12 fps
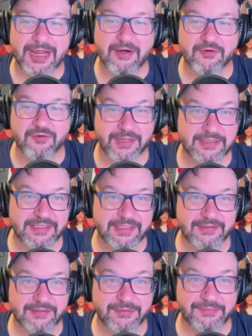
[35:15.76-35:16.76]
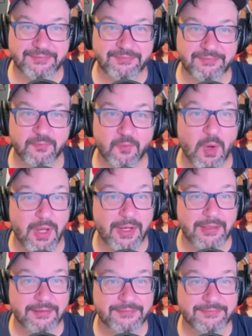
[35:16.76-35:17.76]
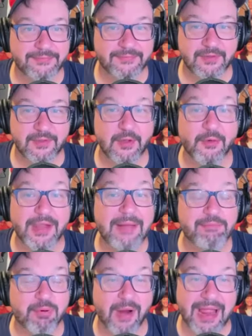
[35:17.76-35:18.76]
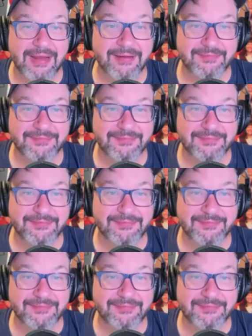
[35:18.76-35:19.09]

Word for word: entering Cecil. Step one, one. locate prey.